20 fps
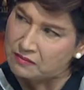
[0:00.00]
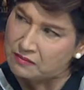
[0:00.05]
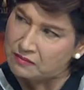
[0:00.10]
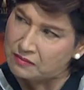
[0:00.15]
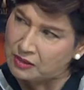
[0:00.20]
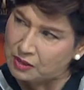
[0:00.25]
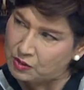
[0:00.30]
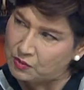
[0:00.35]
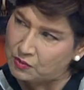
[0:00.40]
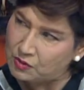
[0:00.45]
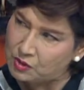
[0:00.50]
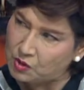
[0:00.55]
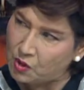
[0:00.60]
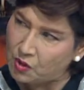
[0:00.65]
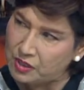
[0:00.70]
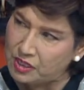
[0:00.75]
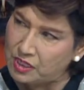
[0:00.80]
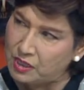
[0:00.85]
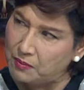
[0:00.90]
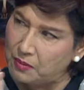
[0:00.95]
that you were
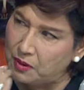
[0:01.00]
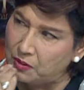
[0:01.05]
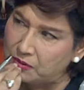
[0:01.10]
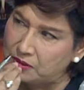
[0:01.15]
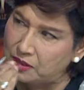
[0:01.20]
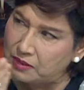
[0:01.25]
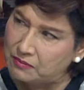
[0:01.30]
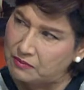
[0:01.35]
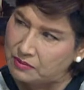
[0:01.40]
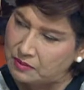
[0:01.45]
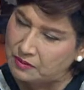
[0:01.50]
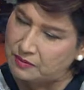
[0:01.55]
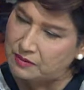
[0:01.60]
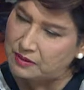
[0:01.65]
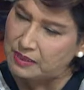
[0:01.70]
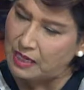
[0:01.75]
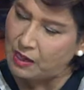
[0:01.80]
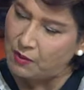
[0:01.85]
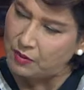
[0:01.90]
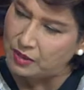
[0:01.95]
talking about, that
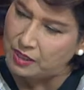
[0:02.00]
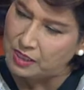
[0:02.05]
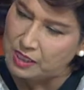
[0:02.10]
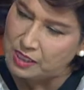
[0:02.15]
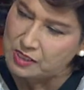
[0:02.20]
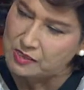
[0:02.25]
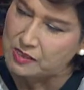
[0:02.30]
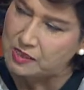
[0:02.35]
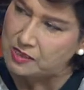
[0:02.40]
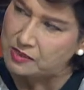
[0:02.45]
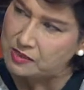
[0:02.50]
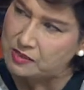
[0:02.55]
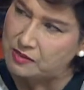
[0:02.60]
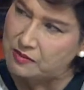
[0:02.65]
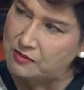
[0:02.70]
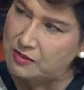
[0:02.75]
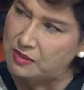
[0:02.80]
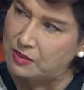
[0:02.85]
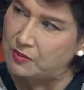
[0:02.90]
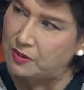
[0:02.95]
nowadays there's a
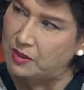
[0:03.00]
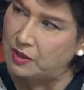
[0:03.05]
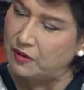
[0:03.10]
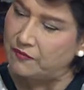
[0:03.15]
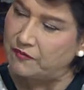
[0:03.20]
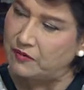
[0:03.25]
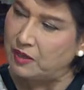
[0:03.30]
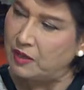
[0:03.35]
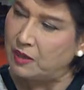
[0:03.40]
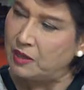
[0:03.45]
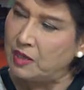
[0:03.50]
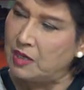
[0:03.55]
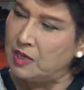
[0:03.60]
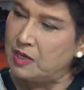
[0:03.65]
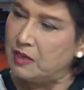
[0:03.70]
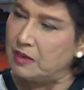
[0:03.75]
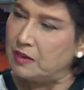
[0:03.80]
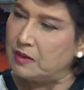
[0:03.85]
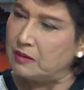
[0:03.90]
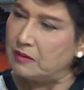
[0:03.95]
little bit of the
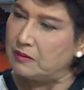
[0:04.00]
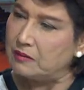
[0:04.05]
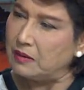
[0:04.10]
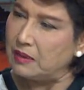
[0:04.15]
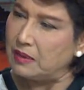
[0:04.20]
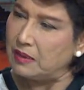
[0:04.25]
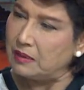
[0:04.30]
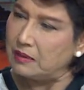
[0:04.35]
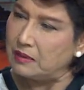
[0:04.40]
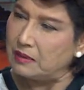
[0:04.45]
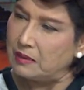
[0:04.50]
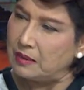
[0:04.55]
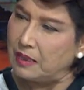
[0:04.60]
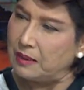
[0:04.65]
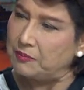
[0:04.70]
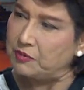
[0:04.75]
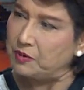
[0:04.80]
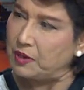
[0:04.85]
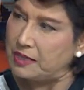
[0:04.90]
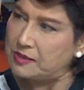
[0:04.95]

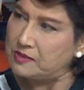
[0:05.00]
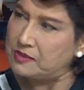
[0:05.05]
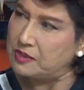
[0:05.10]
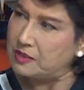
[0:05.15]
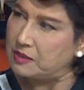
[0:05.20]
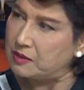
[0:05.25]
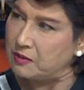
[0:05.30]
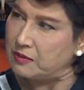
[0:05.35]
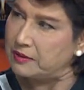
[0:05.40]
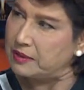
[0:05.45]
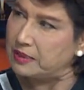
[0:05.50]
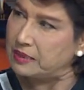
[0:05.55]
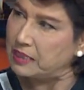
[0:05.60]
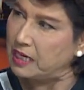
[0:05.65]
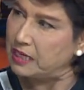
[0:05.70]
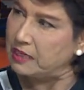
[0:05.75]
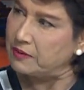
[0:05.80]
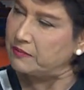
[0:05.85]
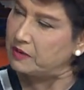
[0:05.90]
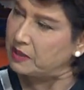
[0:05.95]
uprising and all that
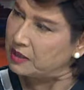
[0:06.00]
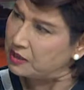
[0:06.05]
kind of thing.